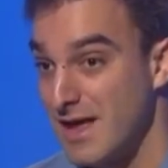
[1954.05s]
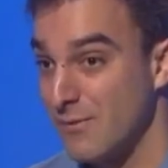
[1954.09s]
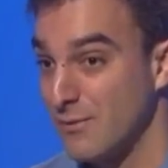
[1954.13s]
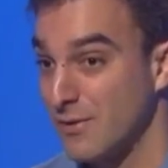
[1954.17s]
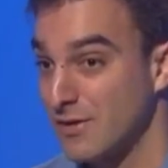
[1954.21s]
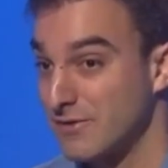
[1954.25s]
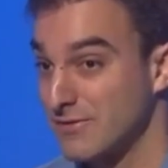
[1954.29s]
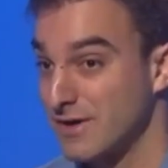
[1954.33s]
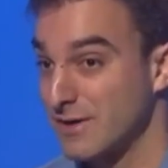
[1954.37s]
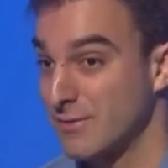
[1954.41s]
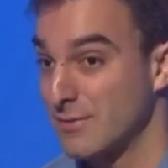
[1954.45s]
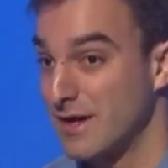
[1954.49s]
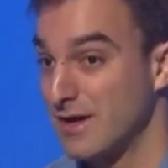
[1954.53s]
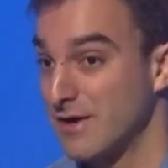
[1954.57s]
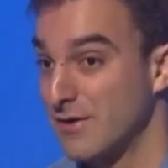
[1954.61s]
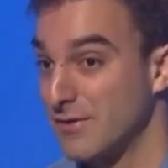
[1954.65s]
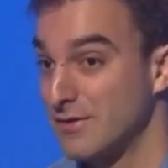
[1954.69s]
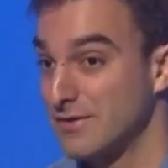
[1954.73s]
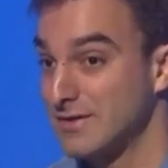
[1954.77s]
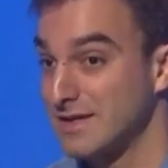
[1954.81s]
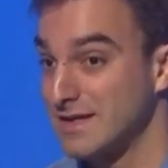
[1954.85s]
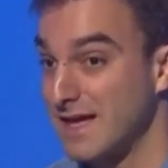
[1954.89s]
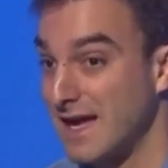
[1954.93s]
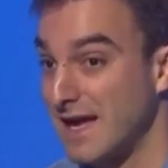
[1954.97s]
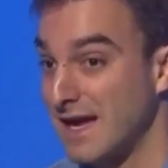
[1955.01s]
And one great way to
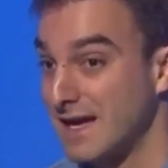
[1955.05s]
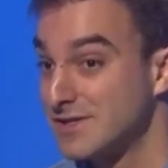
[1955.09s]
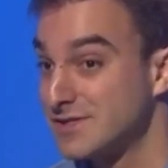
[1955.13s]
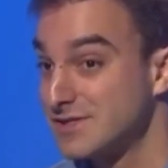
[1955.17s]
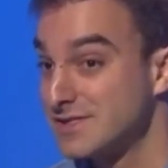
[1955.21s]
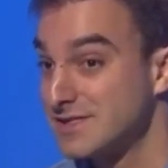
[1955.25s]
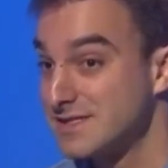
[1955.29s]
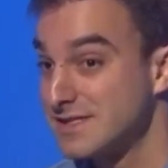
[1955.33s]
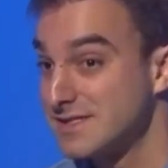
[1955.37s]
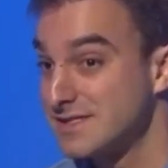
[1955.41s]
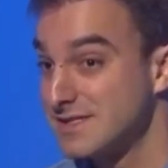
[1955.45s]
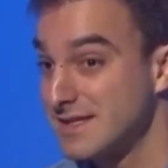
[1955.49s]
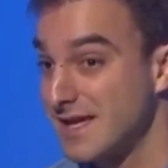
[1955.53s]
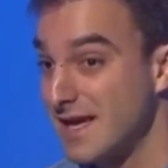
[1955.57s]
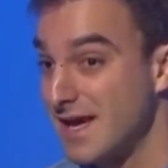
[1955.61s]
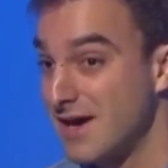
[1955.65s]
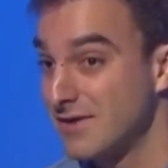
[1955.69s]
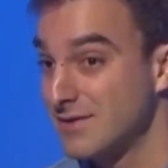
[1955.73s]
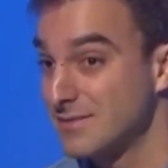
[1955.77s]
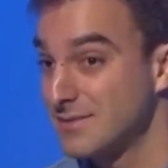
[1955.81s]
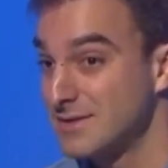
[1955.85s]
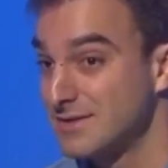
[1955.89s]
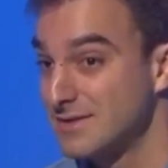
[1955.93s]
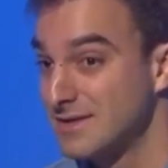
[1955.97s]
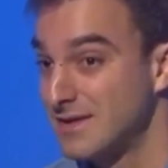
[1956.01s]
hold the agencies
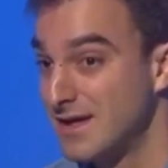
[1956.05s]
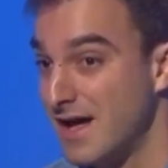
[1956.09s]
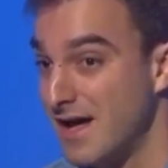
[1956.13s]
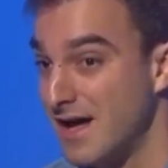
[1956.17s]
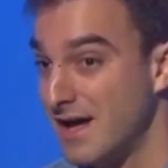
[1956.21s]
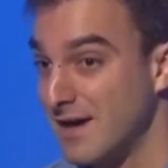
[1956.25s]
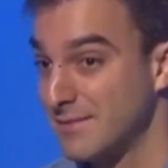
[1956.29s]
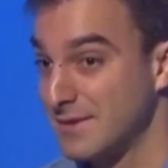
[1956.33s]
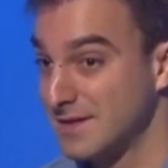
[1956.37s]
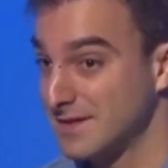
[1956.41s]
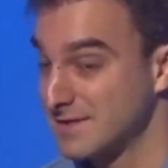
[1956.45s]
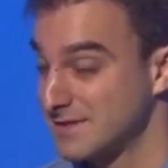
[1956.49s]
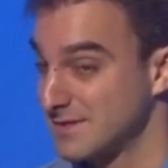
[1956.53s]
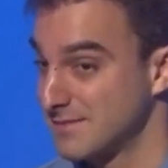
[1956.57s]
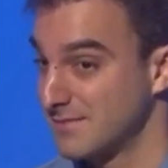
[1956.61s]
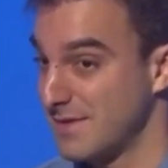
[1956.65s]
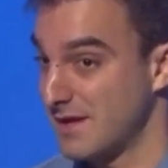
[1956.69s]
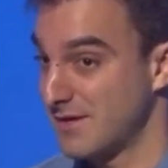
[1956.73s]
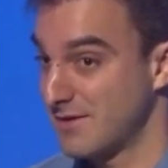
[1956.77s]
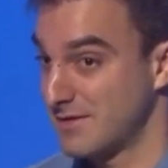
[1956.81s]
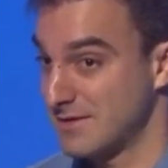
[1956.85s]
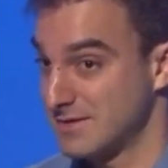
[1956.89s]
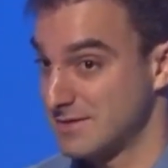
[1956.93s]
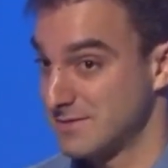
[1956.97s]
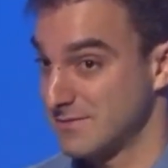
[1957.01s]
accountable, because the
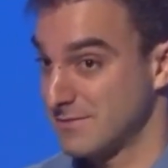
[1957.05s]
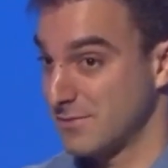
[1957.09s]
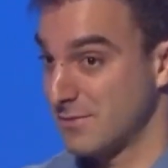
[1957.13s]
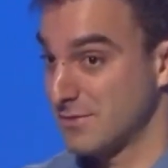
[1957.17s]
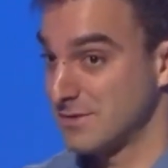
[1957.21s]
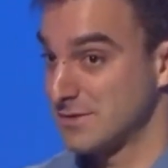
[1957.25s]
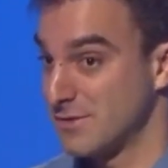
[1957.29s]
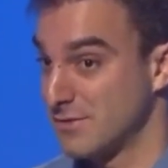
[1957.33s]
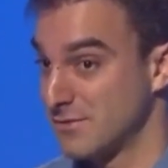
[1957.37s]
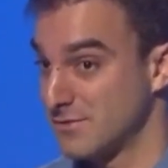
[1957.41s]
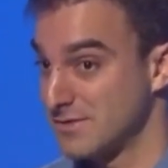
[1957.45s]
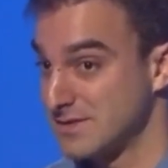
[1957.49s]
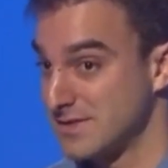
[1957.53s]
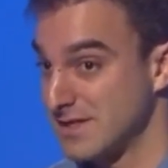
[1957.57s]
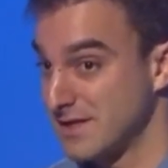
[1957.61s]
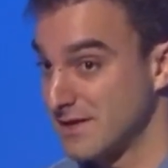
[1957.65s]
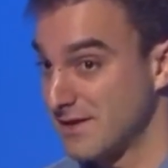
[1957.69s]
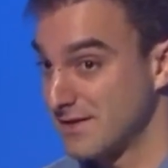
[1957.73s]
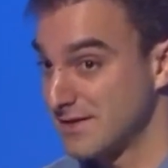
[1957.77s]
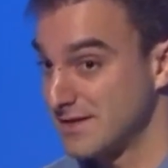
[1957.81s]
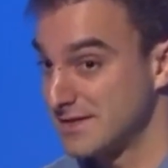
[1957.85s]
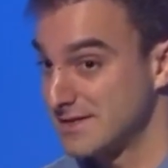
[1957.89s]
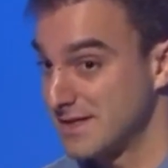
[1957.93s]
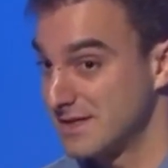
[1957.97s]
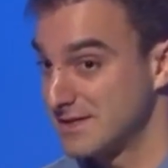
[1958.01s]
mayor is, of course, overseeing
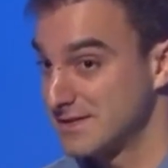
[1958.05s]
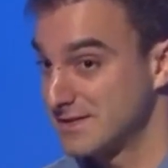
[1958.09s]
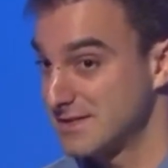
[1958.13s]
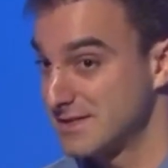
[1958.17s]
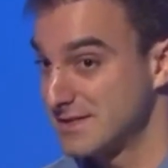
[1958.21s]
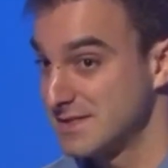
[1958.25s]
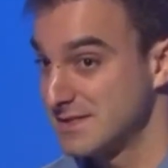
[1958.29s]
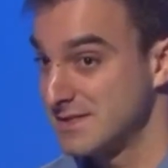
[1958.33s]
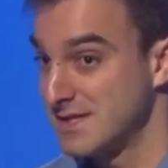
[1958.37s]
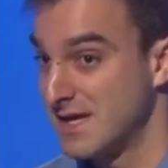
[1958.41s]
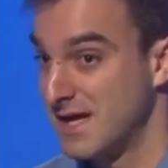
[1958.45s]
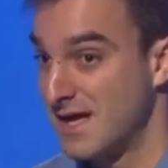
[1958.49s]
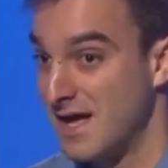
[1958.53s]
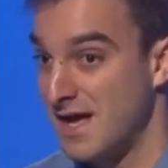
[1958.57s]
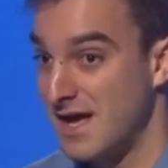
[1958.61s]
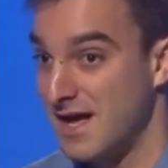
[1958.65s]
all these agencies,